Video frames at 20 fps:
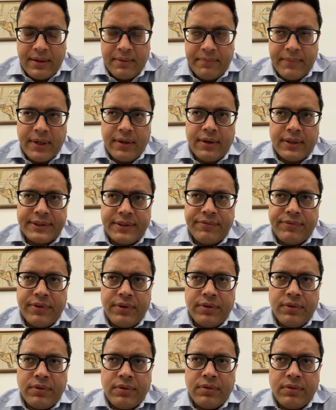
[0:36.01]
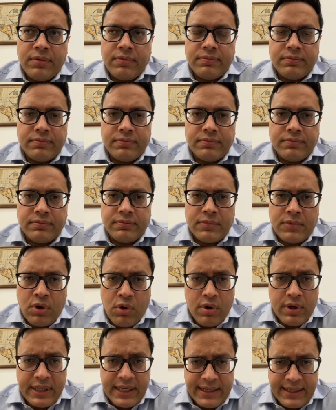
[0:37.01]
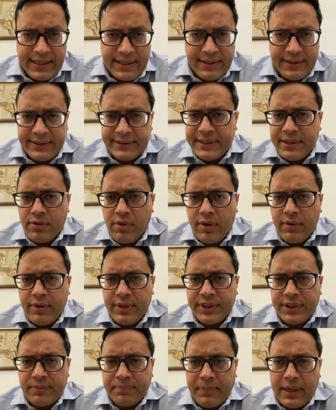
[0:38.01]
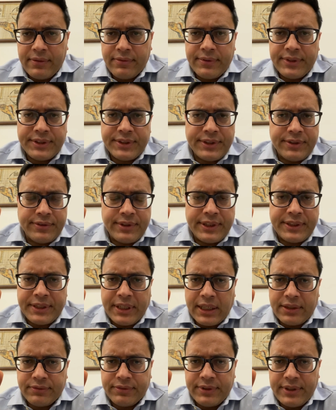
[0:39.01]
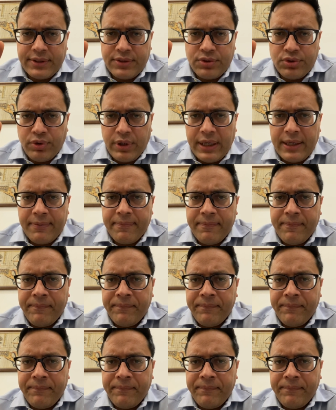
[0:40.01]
Because if you note that intrinsic coagulation pathways usually starts with 12,